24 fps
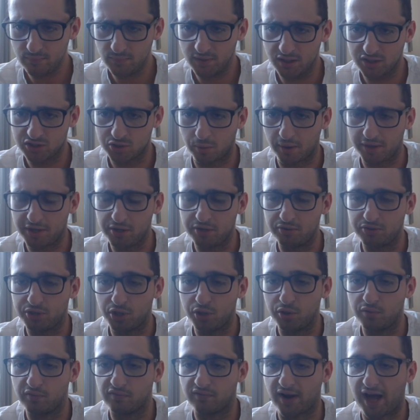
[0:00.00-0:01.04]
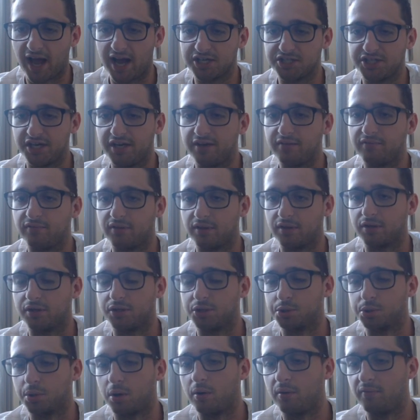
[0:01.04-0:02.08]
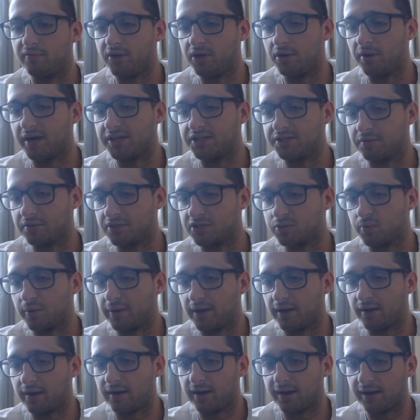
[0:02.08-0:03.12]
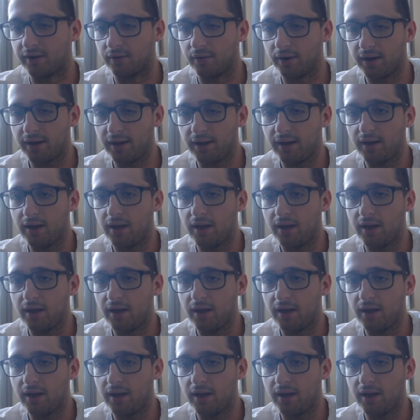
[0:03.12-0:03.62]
So when you do flash in for the control, if you do actually want to swing and clear it,